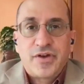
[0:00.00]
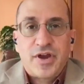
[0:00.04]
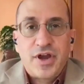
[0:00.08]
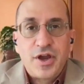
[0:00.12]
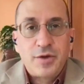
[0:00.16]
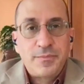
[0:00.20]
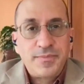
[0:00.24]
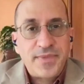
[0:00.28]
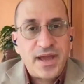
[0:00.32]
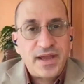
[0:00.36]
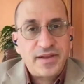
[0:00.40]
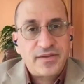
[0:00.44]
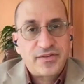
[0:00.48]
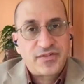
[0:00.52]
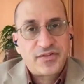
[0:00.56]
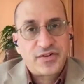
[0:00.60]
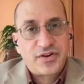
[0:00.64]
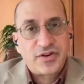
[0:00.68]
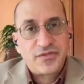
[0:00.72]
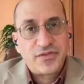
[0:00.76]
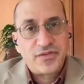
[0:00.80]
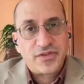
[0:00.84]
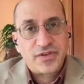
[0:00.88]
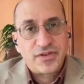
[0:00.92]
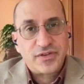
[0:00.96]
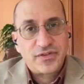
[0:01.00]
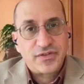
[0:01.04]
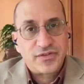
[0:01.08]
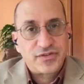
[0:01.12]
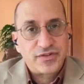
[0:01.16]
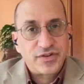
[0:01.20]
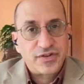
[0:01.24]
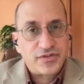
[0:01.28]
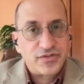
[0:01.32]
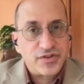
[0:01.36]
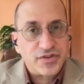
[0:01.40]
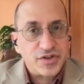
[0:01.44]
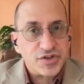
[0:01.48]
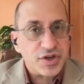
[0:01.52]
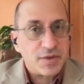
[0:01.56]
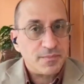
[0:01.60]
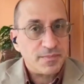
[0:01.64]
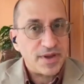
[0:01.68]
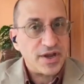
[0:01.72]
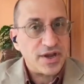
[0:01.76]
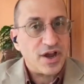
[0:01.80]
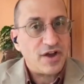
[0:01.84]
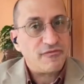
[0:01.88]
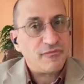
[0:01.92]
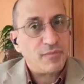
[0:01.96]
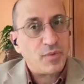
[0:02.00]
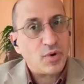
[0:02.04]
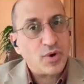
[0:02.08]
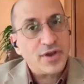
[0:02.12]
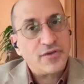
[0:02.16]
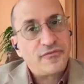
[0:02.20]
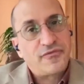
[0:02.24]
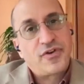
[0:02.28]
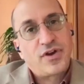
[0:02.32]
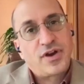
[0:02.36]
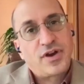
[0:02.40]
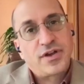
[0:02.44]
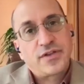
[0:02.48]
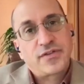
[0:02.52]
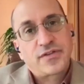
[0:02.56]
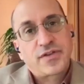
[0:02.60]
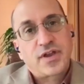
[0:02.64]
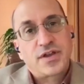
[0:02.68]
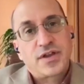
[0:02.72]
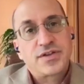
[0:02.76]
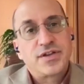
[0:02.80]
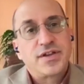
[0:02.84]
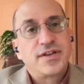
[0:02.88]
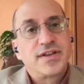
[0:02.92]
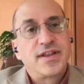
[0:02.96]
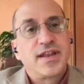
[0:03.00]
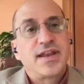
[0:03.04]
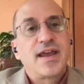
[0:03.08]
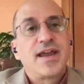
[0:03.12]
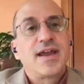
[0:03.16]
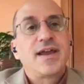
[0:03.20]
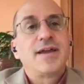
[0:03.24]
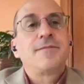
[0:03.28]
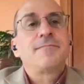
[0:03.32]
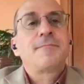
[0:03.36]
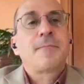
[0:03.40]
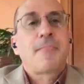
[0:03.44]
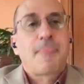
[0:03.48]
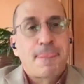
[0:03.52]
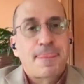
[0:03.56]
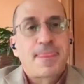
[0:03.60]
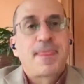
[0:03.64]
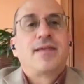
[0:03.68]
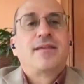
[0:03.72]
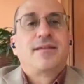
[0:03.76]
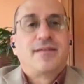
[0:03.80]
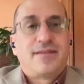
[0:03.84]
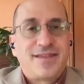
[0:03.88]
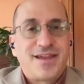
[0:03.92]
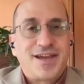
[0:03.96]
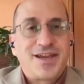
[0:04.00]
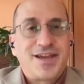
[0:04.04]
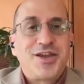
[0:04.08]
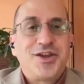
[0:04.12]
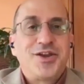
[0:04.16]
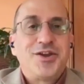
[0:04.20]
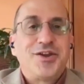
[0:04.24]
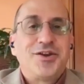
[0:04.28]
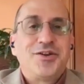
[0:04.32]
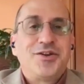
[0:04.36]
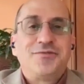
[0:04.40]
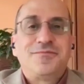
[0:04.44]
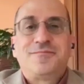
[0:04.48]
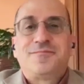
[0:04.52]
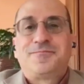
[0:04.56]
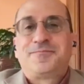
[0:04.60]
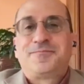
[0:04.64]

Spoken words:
So I hope that serves as just a jumping off point for our discussion today. Thank you.